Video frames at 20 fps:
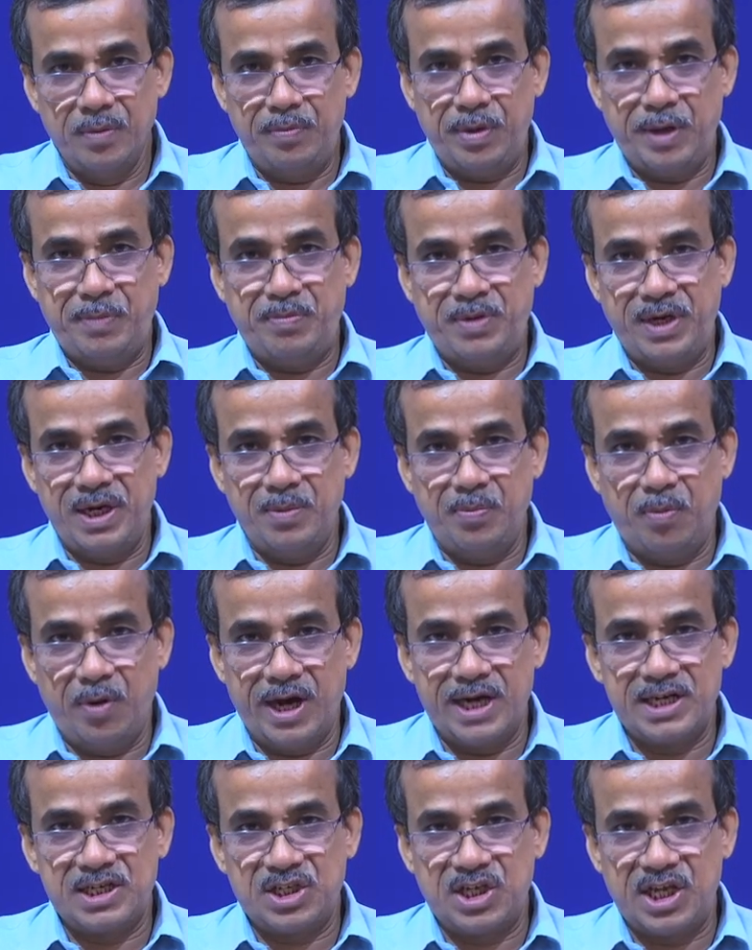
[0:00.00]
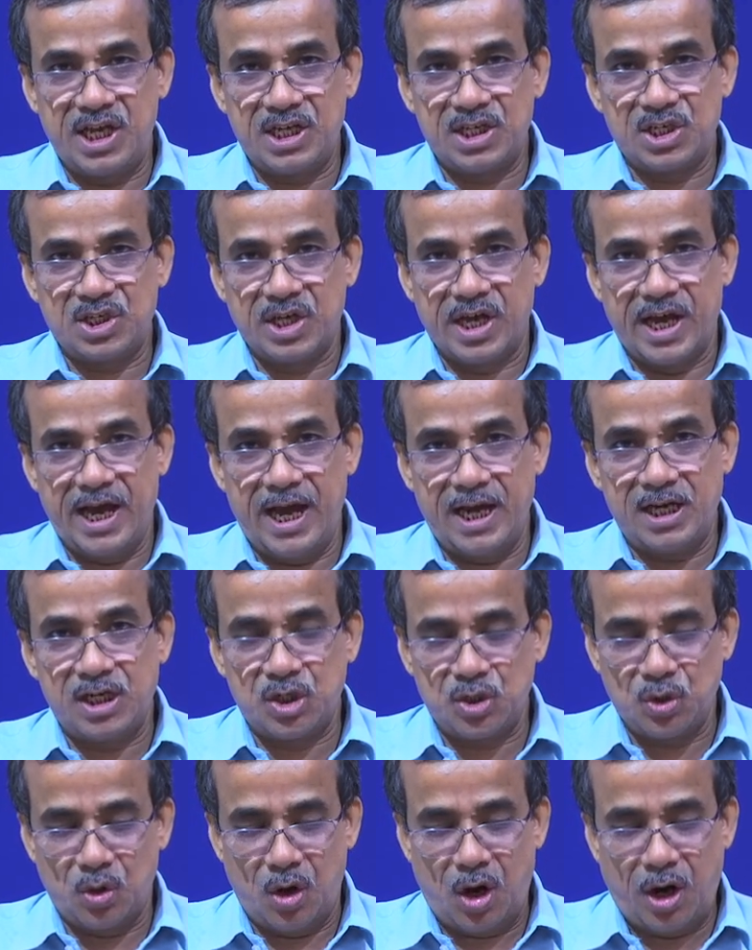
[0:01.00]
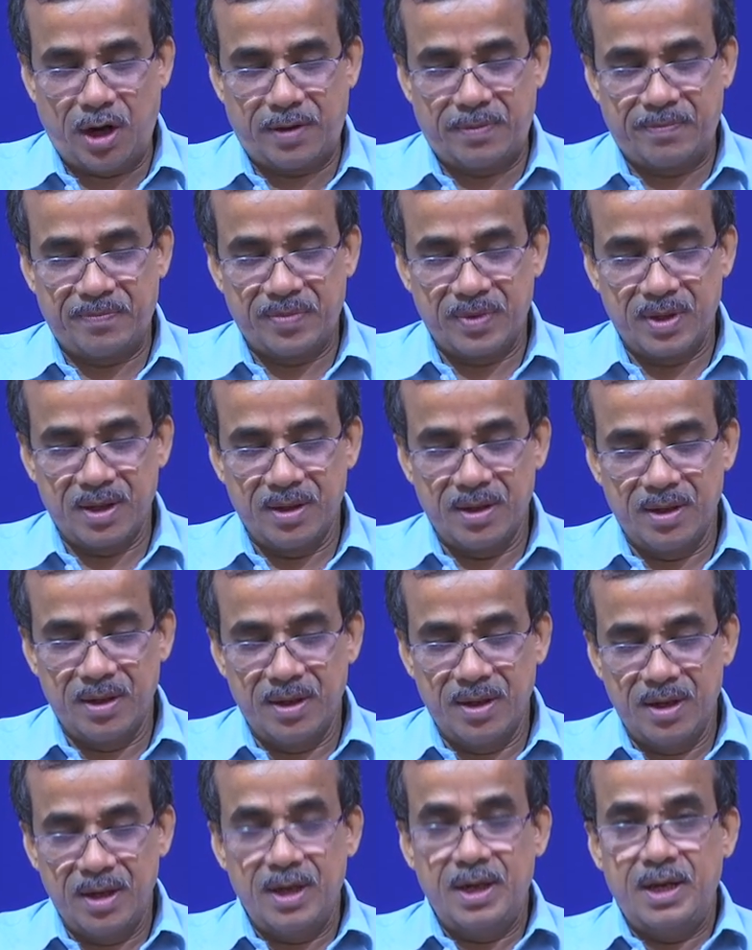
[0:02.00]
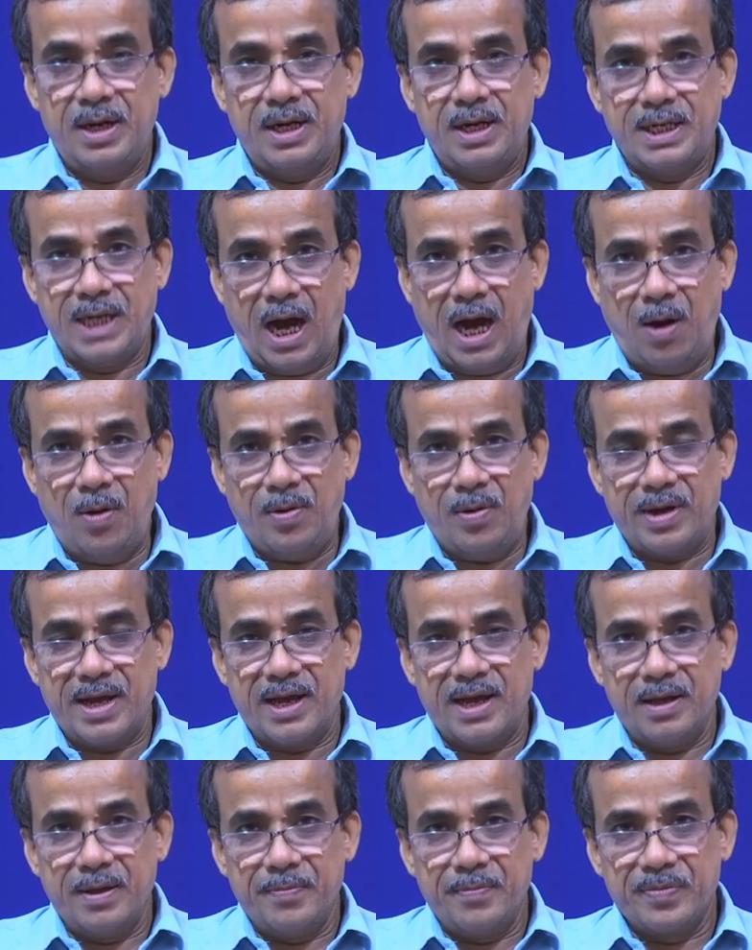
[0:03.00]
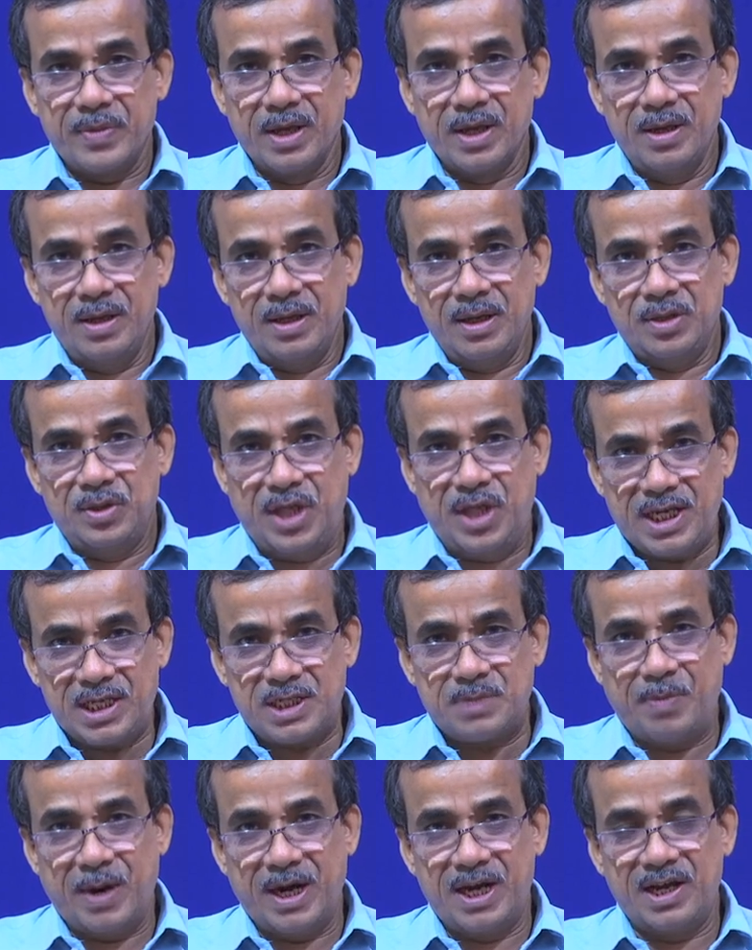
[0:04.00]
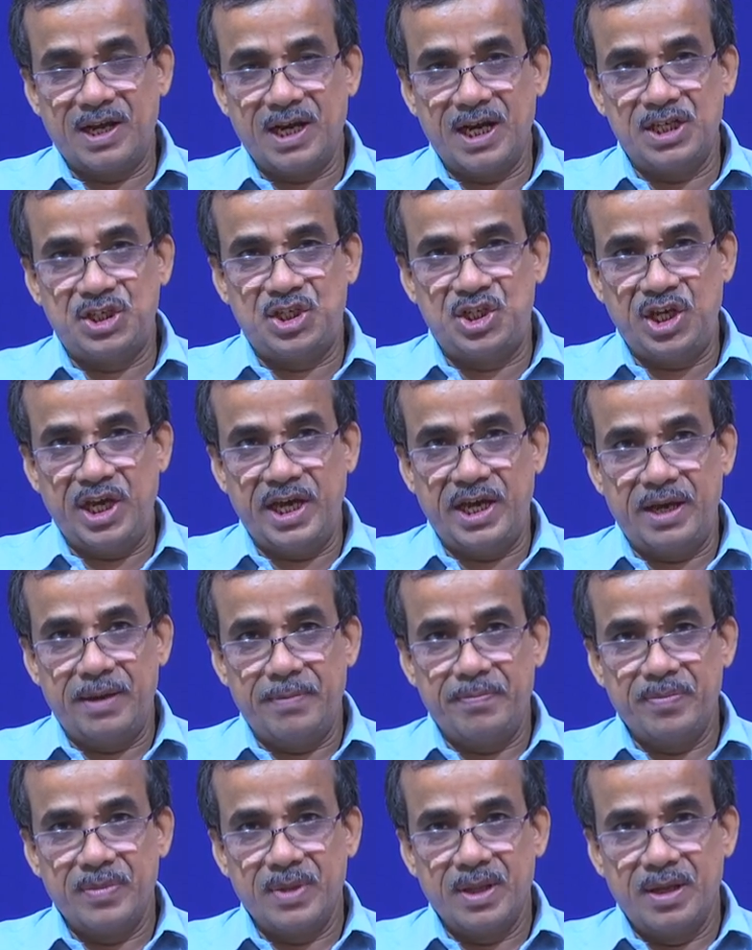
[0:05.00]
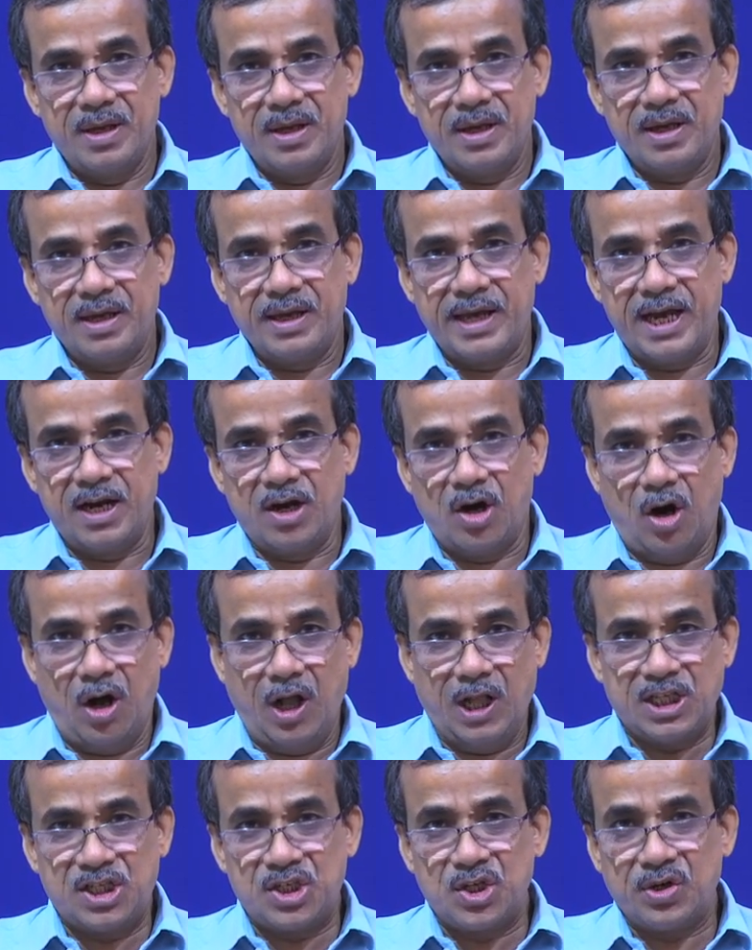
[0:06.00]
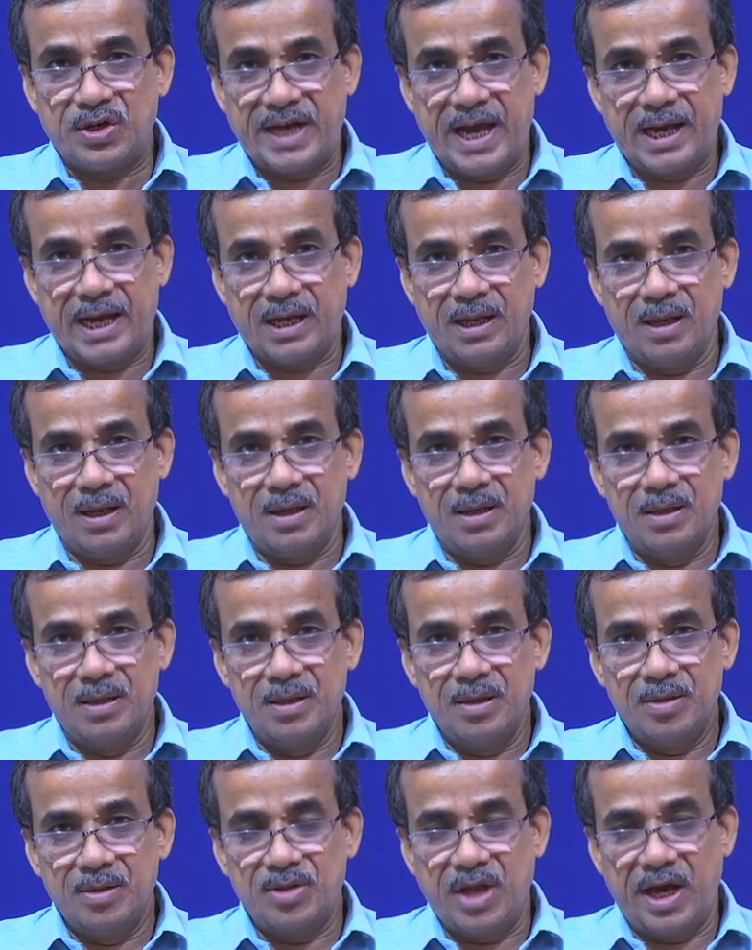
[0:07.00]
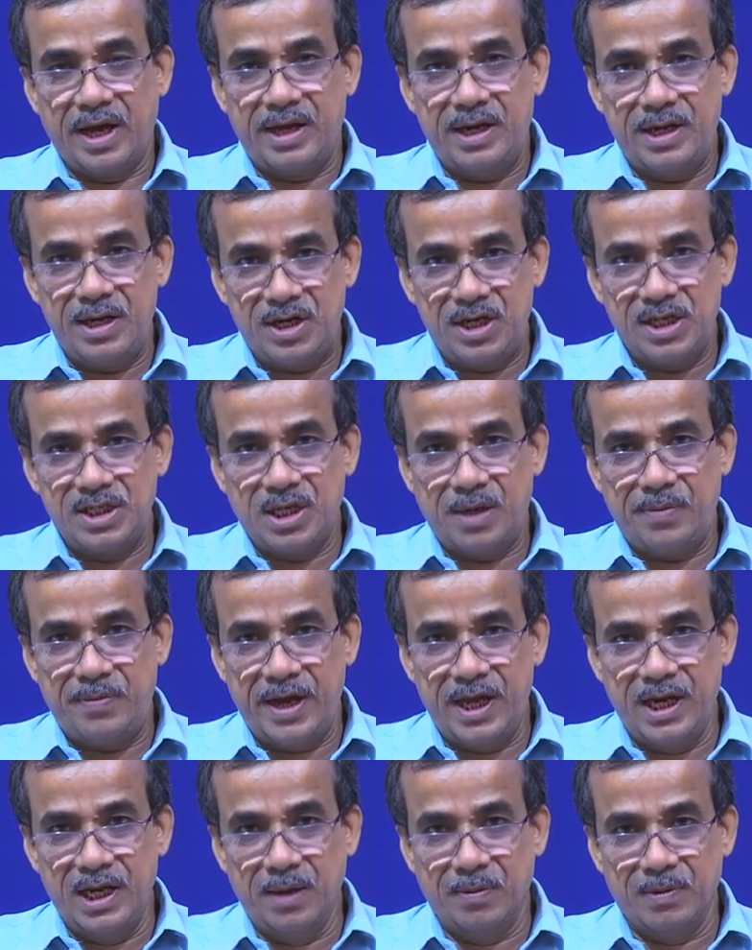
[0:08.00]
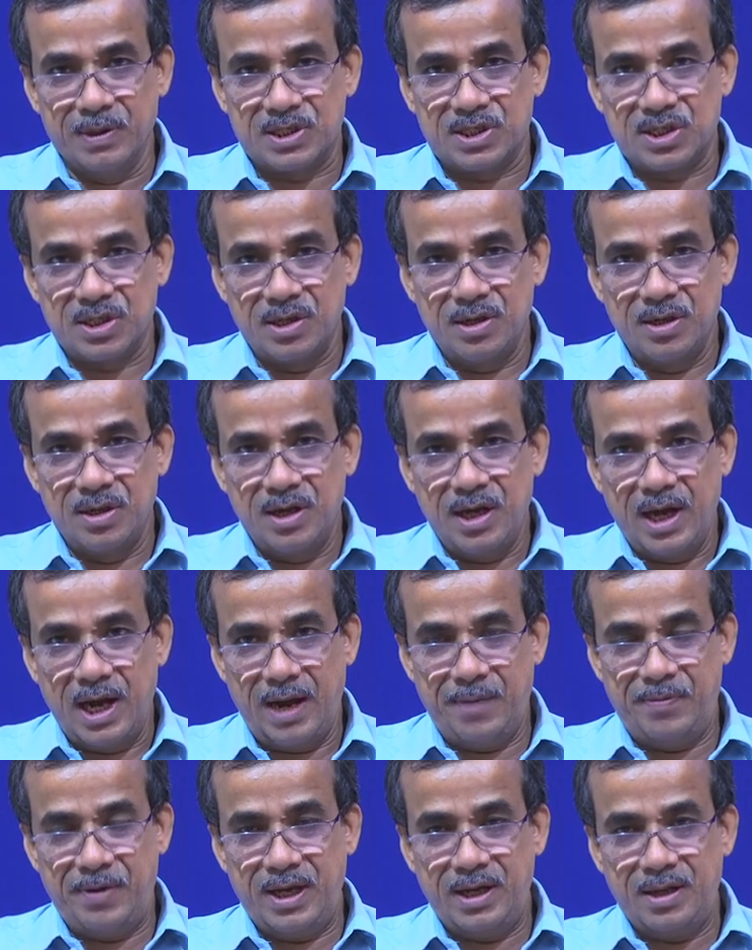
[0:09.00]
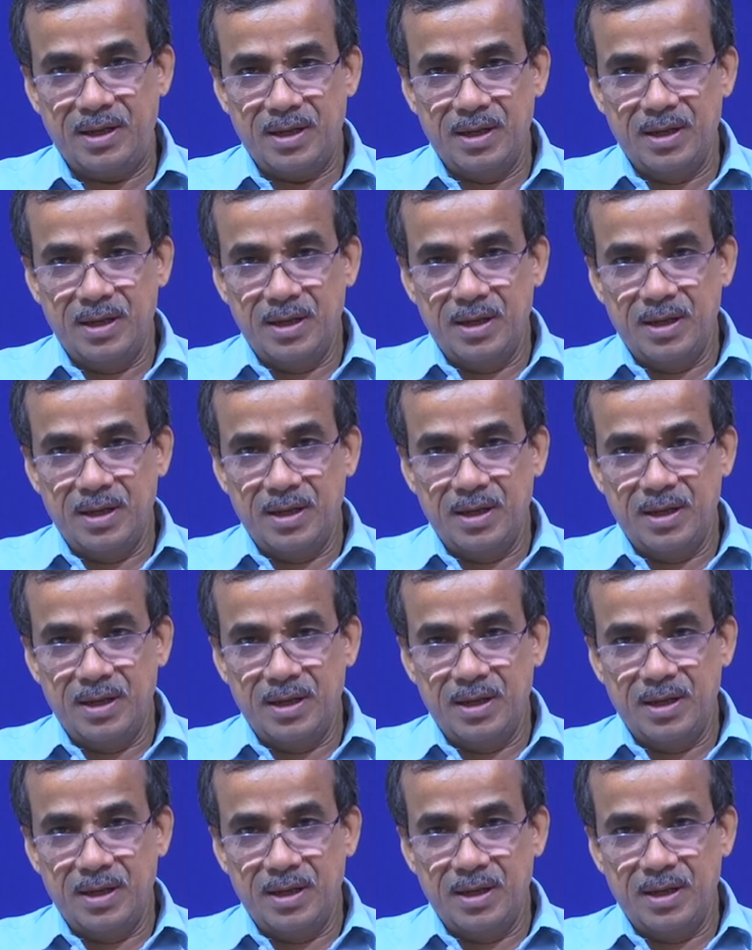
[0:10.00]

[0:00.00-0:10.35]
15.6 and so on. Now, this particular GA can also tackle the integer variables having